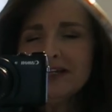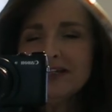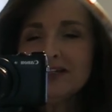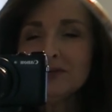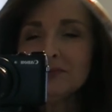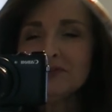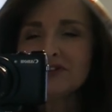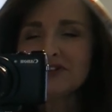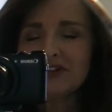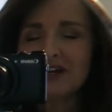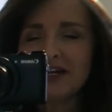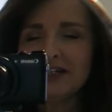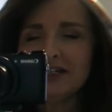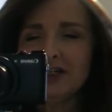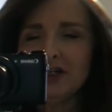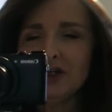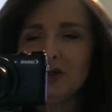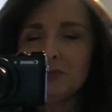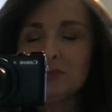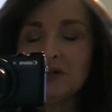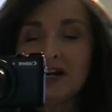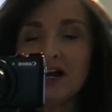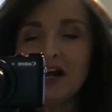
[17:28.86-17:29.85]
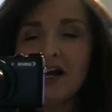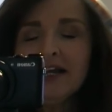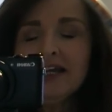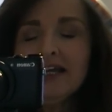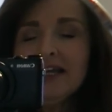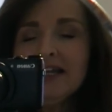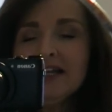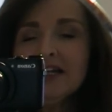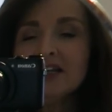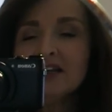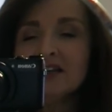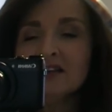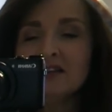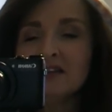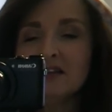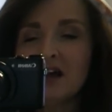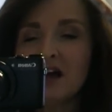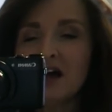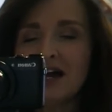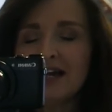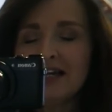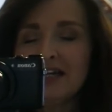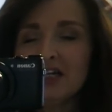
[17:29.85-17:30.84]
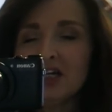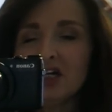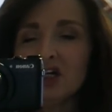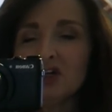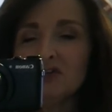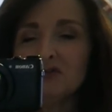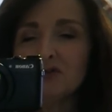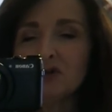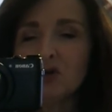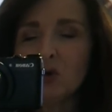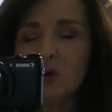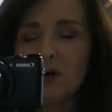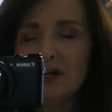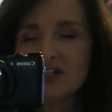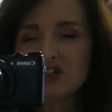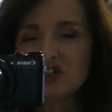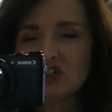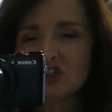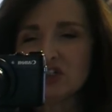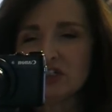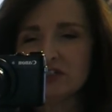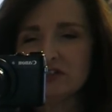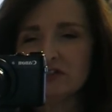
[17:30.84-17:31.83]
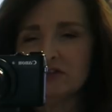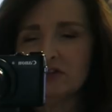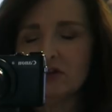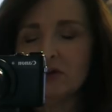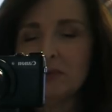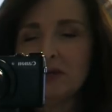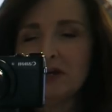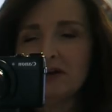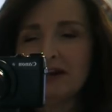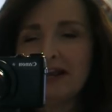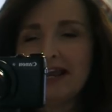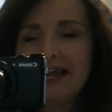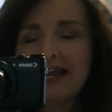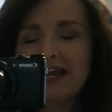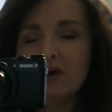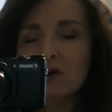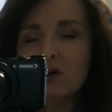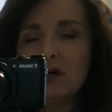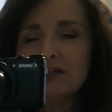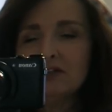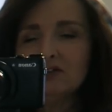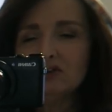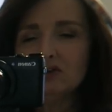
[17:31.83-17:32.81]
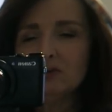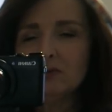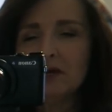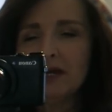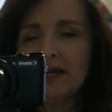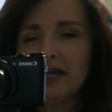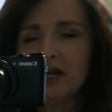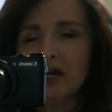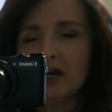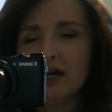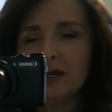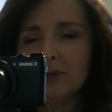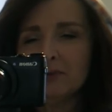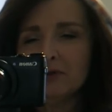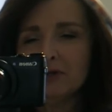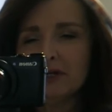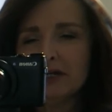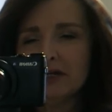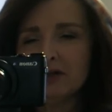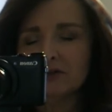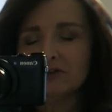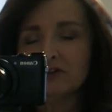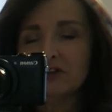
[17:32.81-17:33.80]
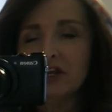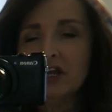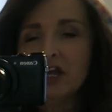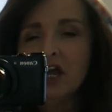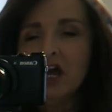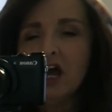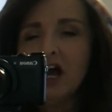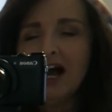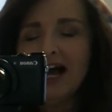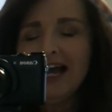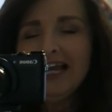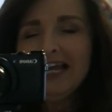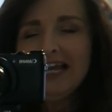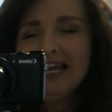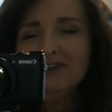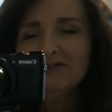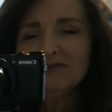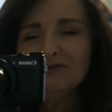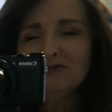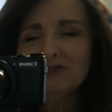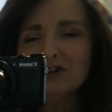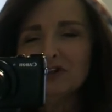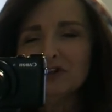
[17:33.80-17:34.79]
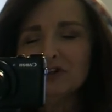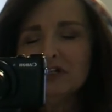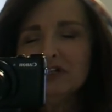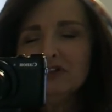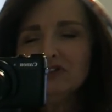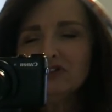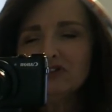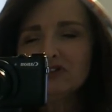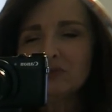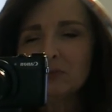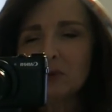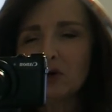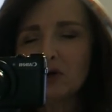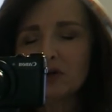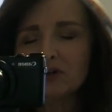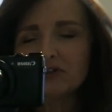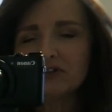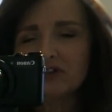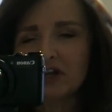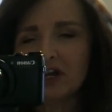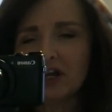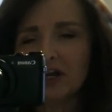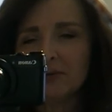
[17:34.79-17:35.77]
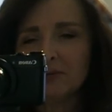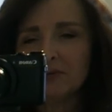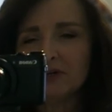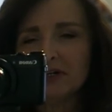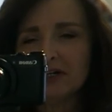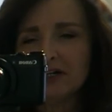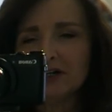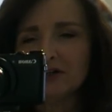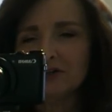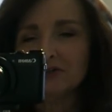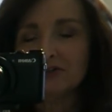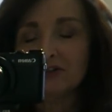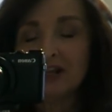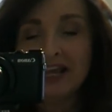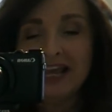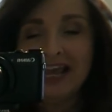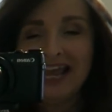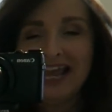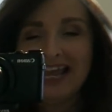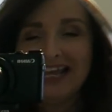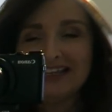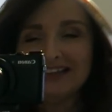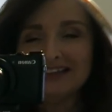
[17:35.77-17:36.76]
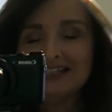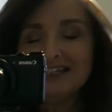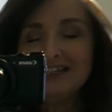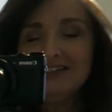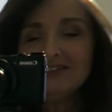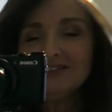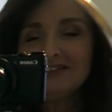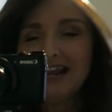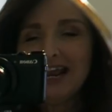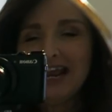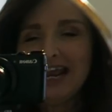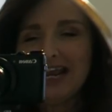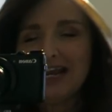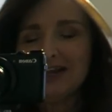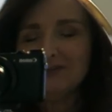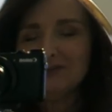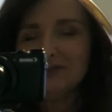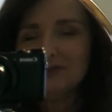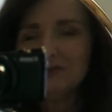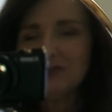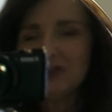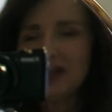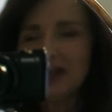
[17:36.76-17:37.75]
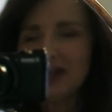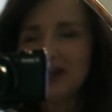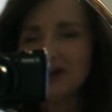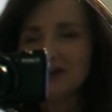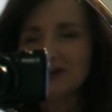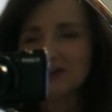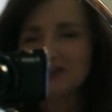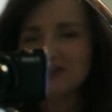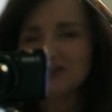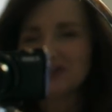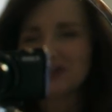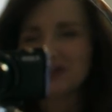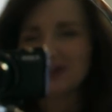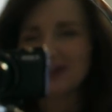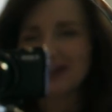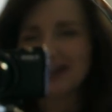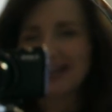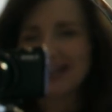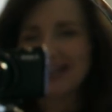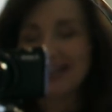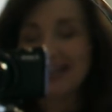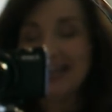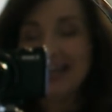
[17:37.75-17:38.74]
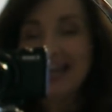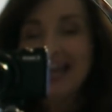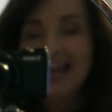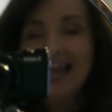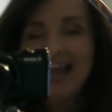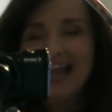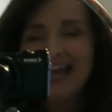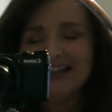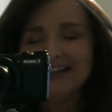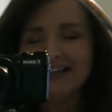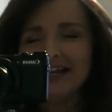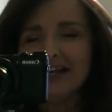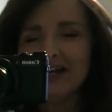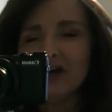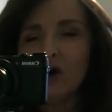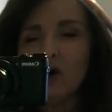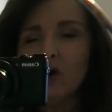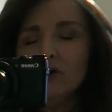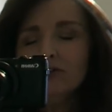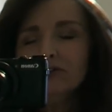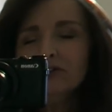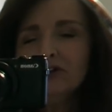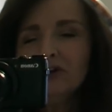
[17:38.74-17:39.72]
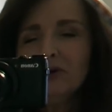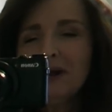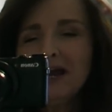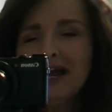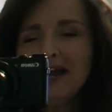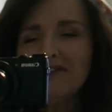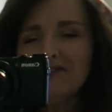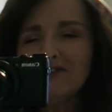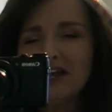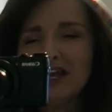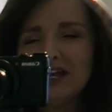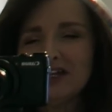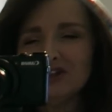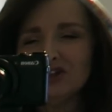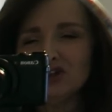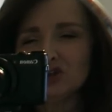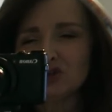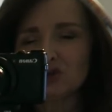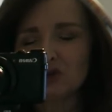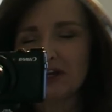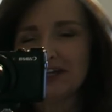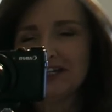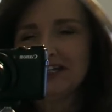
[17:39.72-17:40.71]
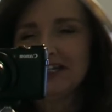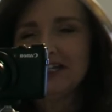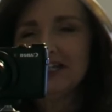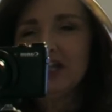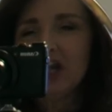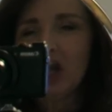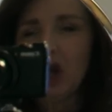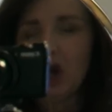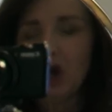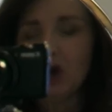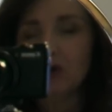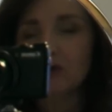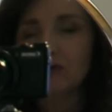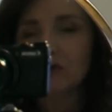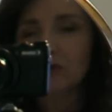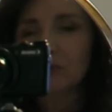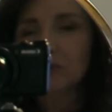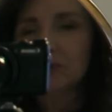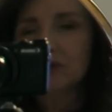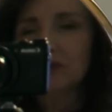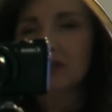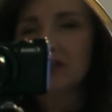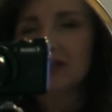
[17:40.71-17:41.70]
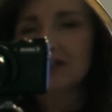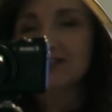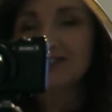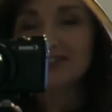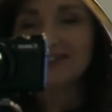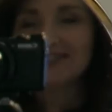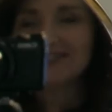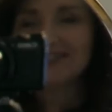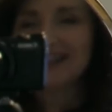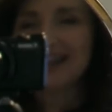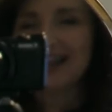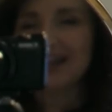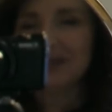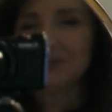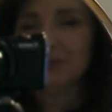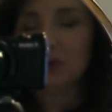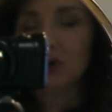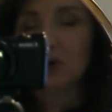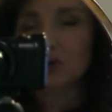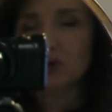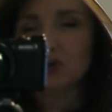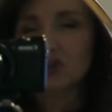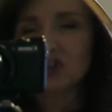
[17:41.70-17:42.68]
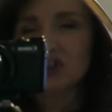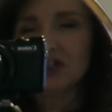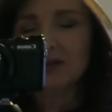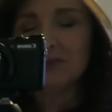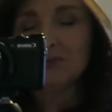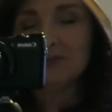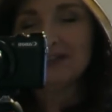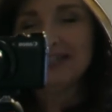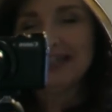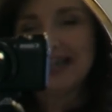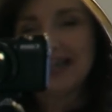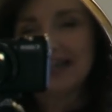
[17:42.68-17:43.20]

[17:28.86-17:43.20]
random side note, but I get a lot of questions about how I do my eyebrows. I have very sparse eyebrows. At least half of the hair is gray, and I also have that dreaded overplucked tadpole shaped